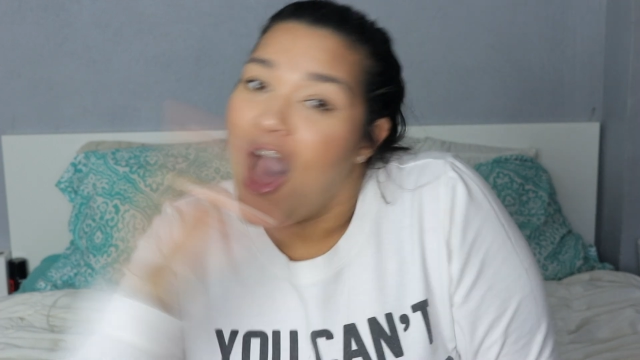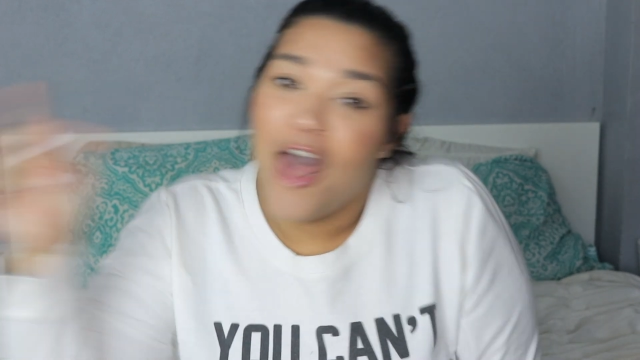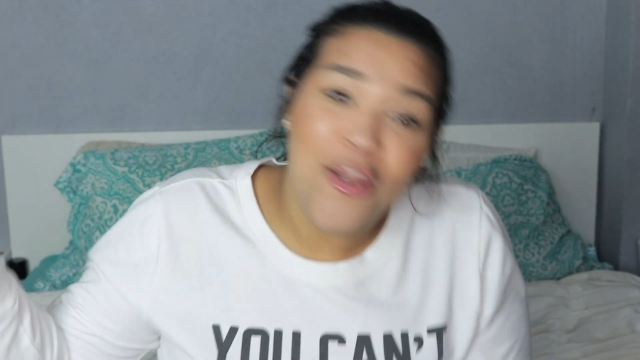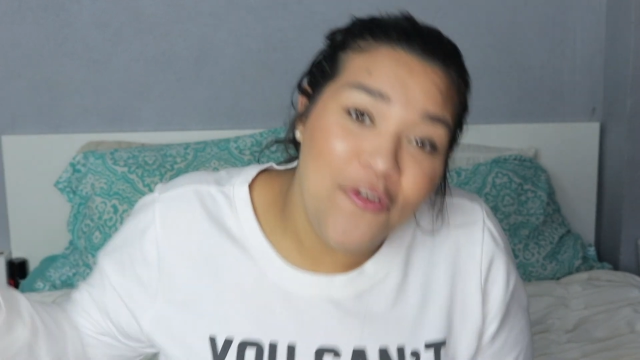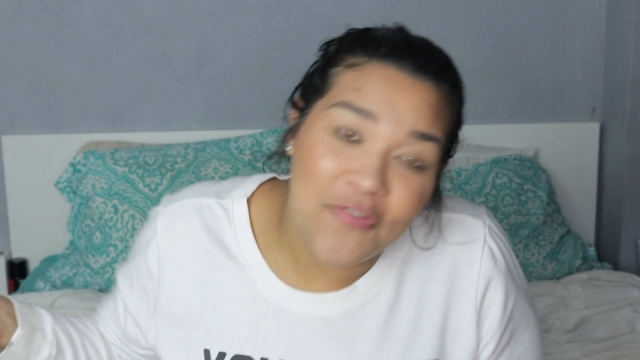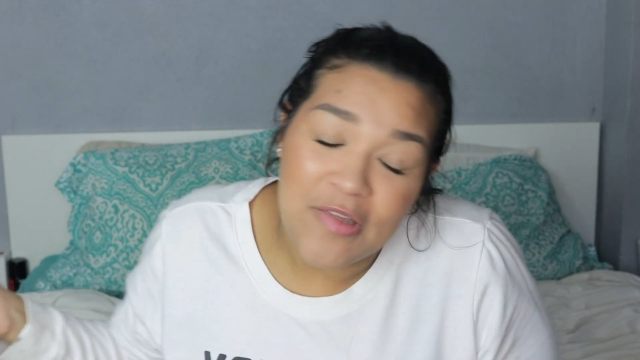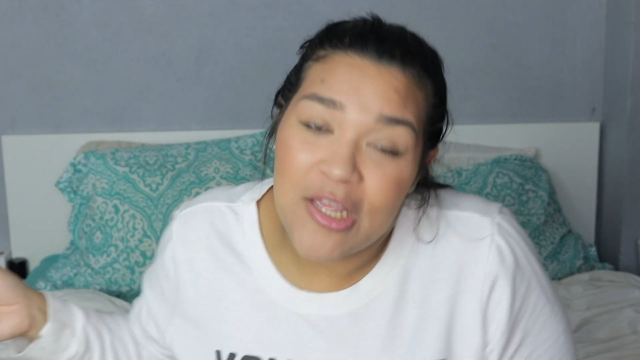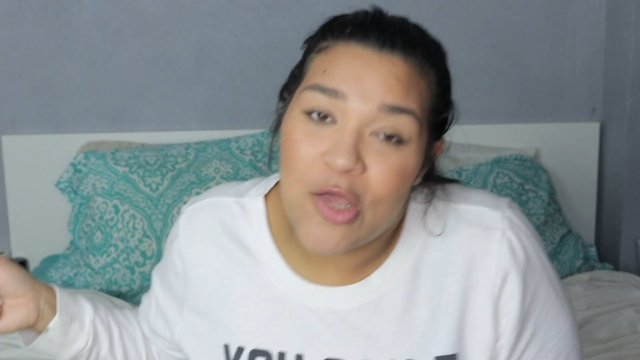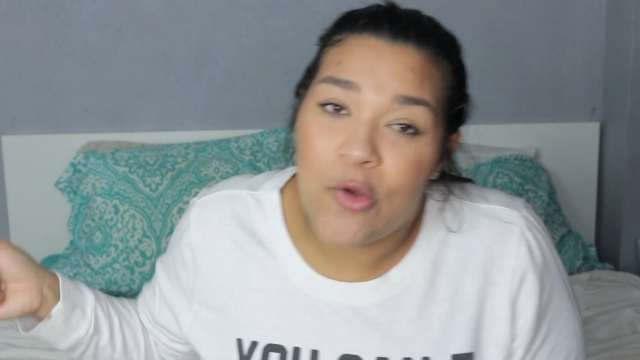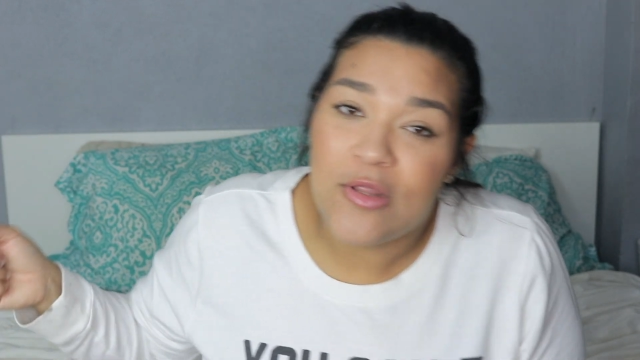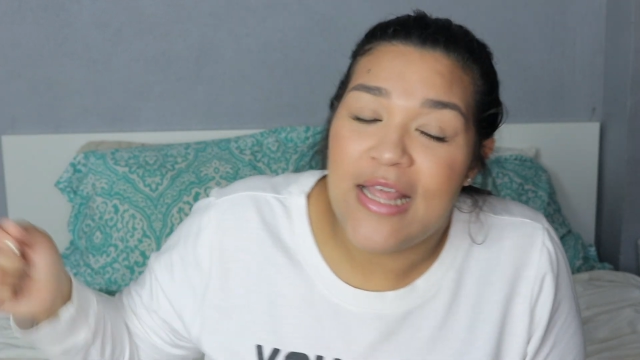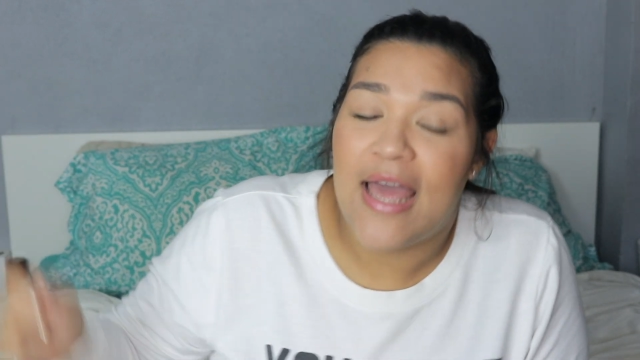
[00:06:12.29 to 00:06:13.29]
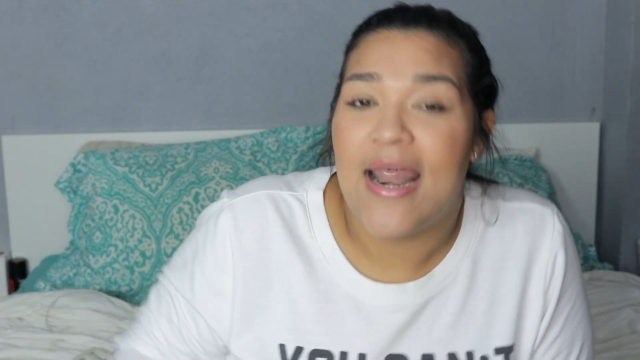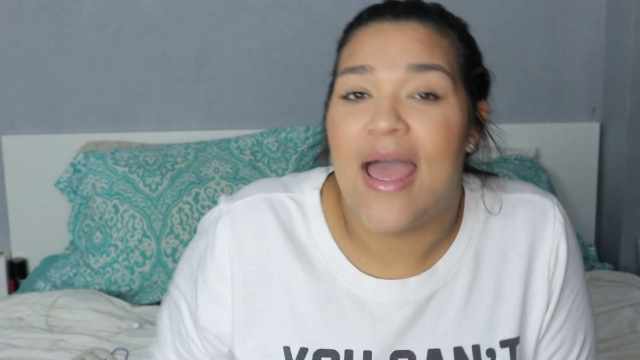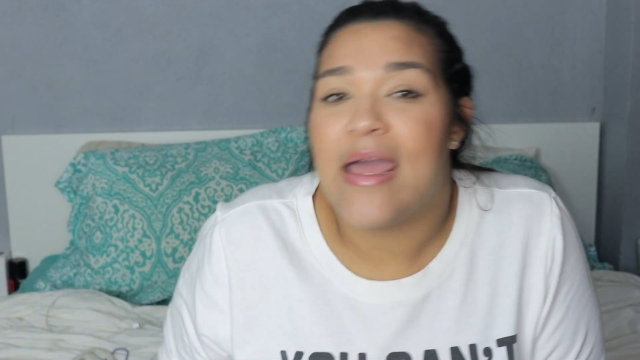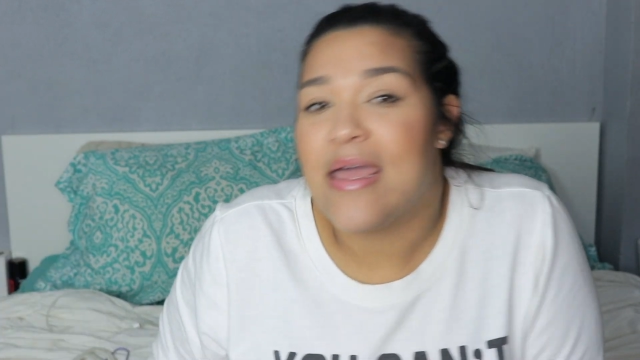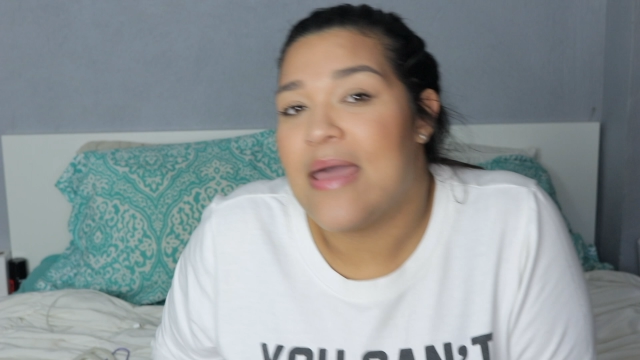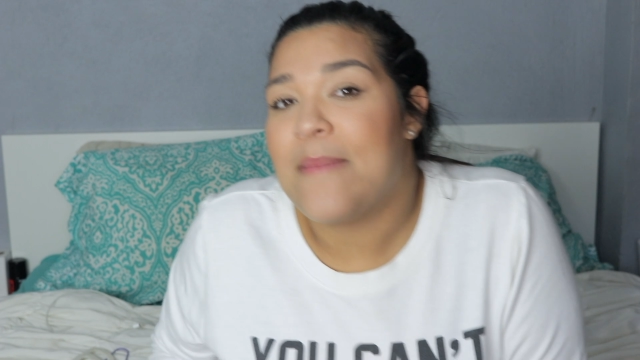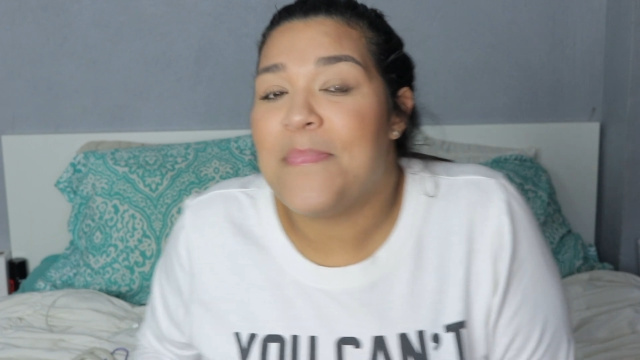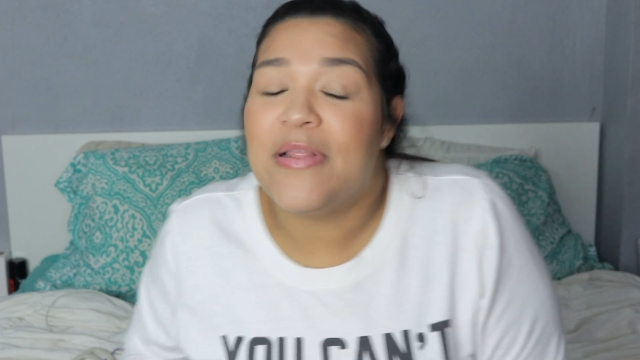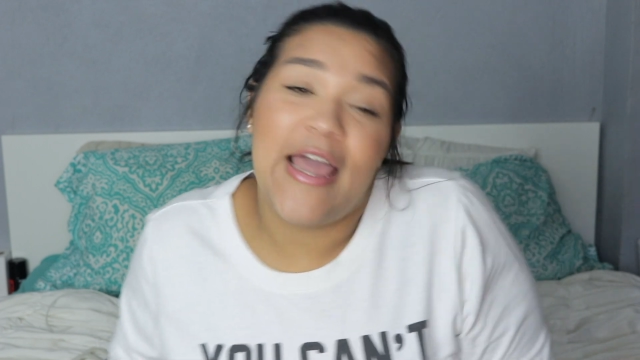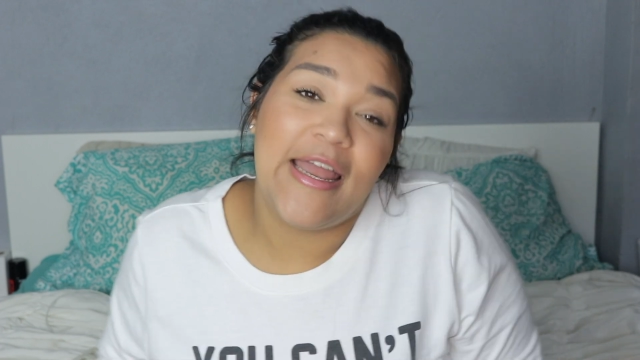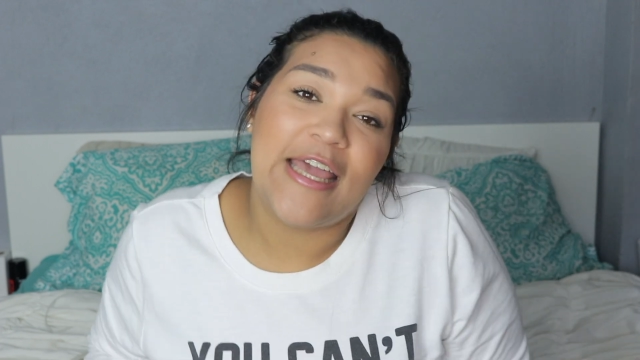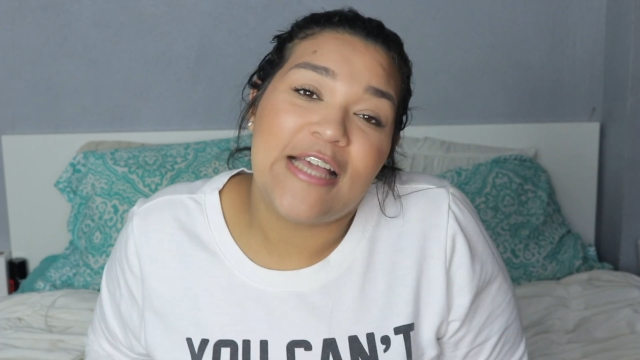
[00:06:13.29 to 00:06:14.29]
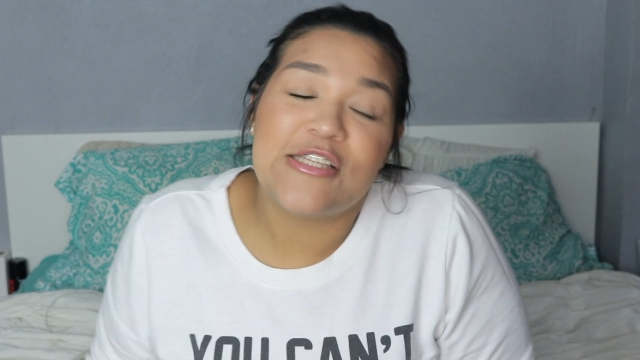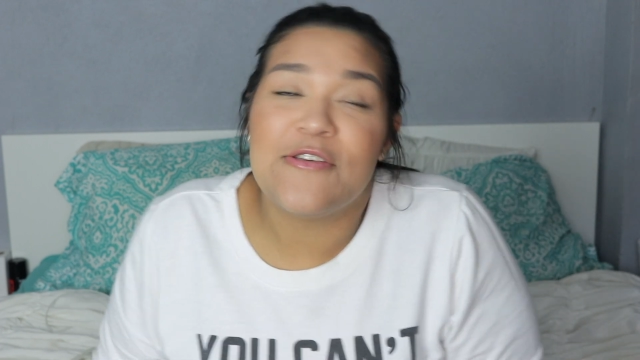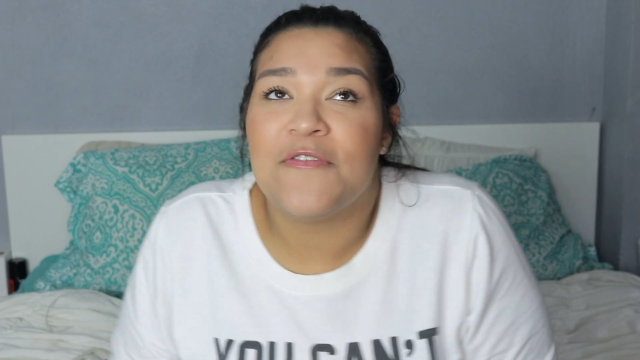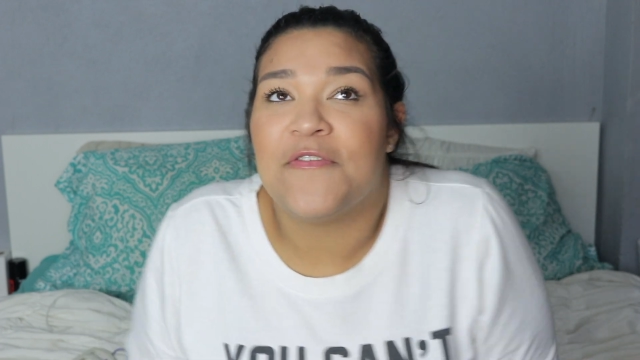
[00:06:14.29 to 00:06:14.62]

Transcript: other video that I am planning to